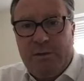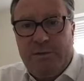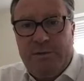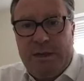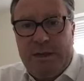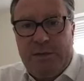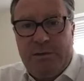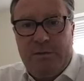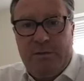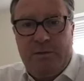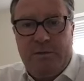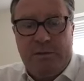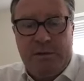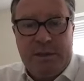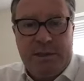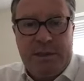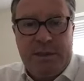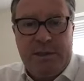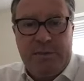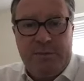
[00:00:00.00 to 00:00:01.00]
vendor and
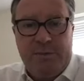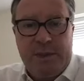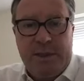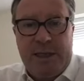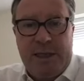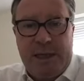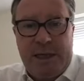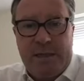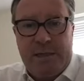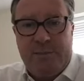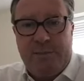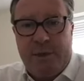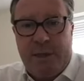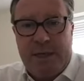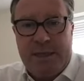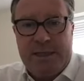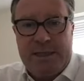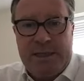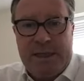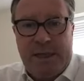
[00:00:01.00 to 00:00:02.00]
see if we can get the
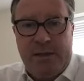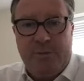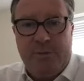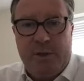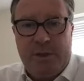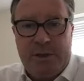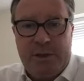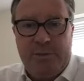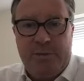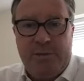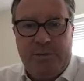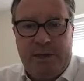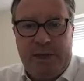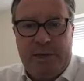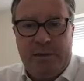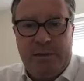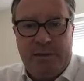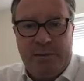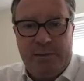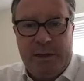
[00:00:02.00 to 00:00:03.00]
price down once we've had
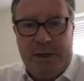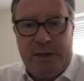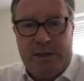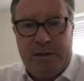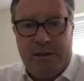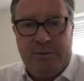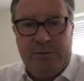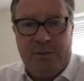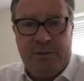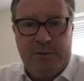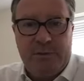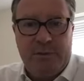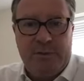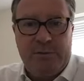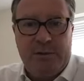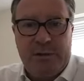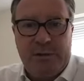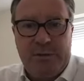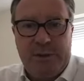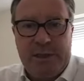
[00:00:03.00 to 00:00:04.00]
it on the market for 2 or
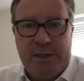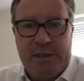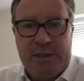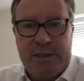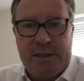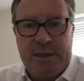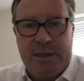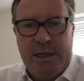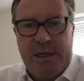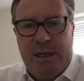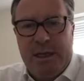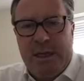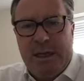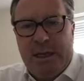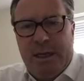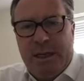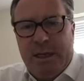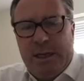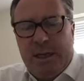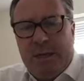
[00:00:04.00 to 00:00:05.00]
3 weeks.
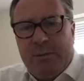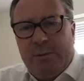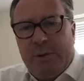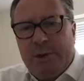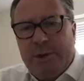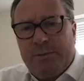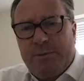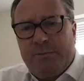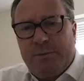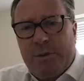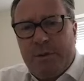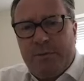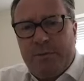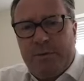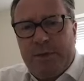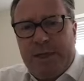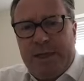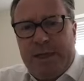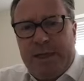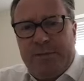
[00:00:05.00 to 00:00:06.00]
But
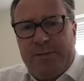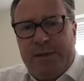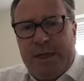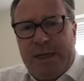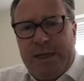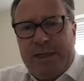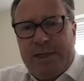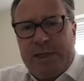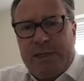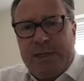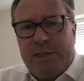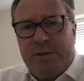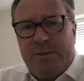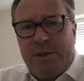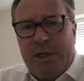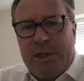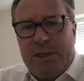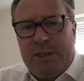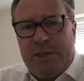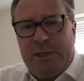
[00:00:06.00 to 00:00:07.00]
really, if that is the
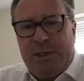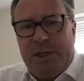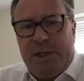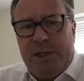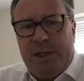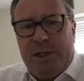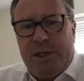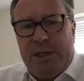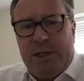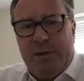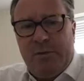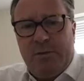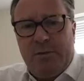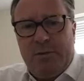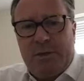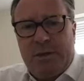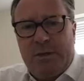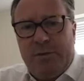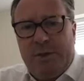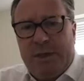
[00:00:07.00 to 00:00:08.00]
strategy, it ought
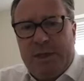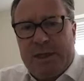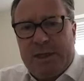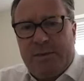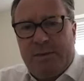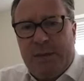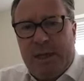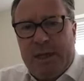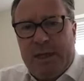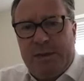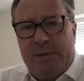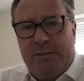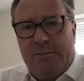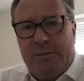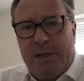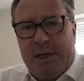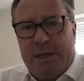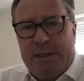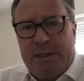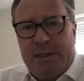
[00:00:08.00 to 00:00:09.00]
to be explained
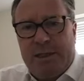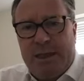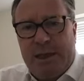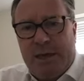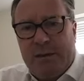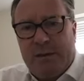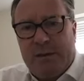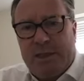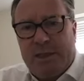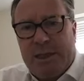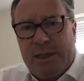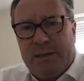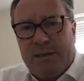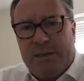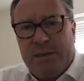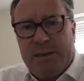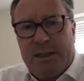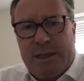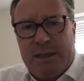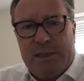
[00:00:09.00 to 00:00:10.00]
right at the outset
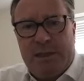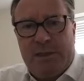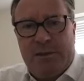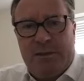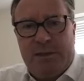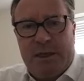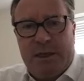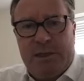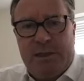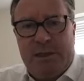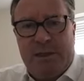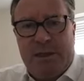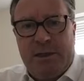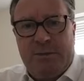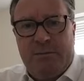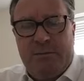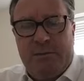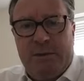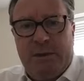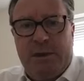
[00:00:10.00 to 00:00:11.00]
that that's the strategy.
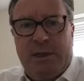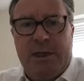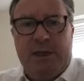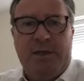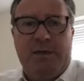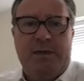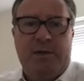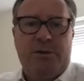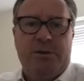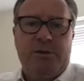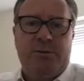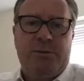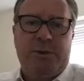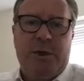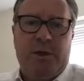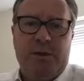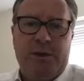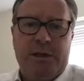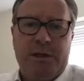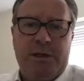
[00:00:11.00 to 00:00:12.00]
The agent should be
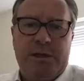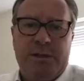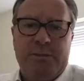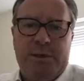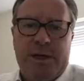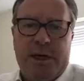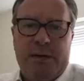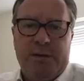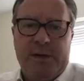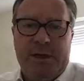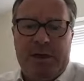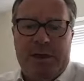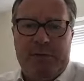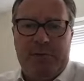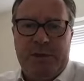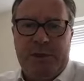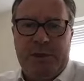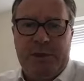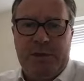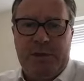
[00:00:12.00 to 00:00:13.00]
honest about their
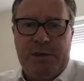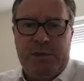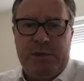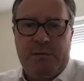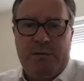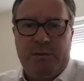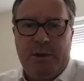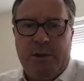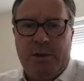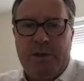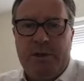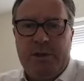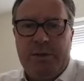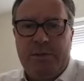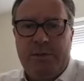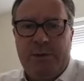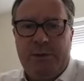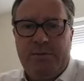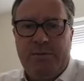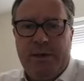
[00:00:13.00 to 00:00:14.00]
position, honest
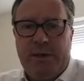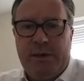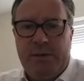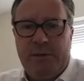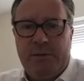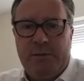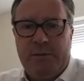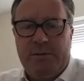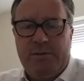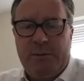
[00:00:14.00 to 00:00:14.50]
with the vendor.